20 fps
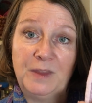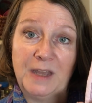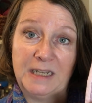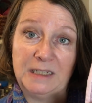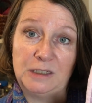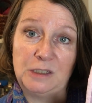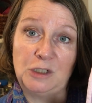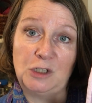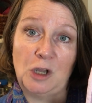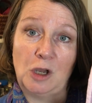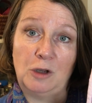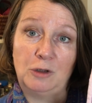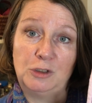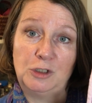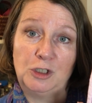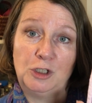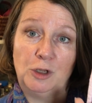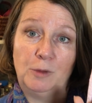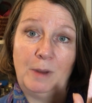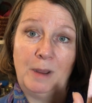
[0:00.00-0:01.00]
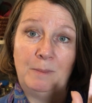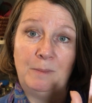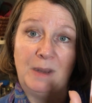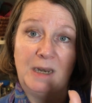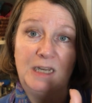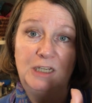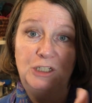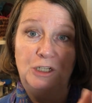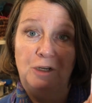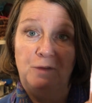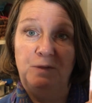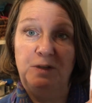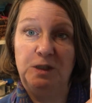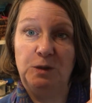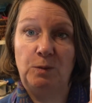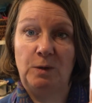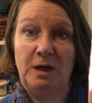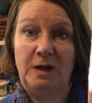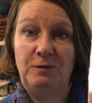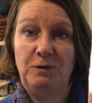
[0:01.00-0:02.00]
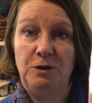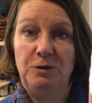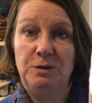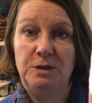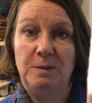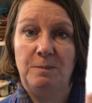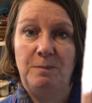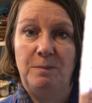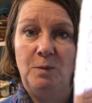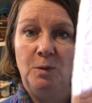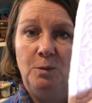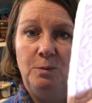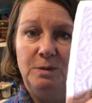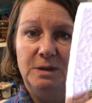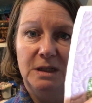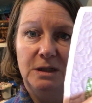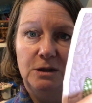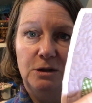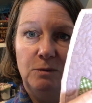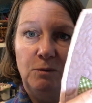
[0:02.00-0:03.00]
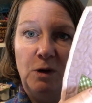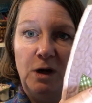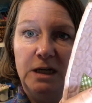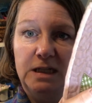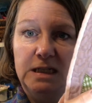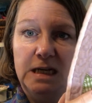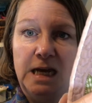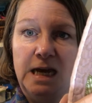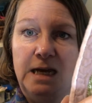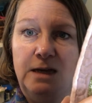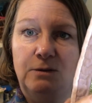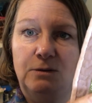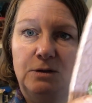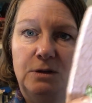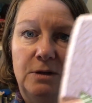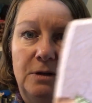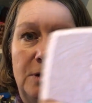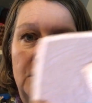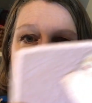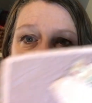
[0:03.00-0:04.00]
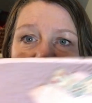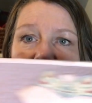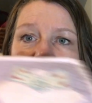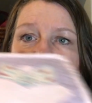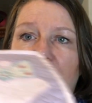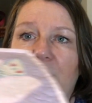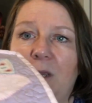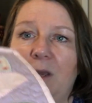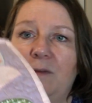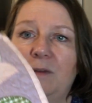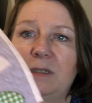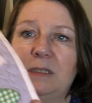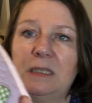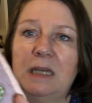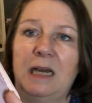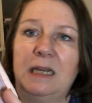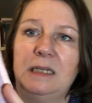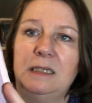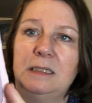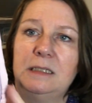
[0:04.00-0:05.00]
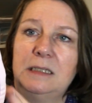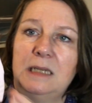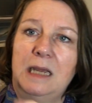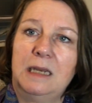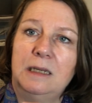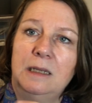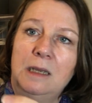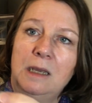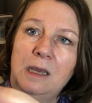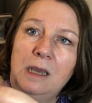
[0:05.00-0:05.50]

then start to embellish. And on this one I've used that's biting out, sorry, we go this side instead,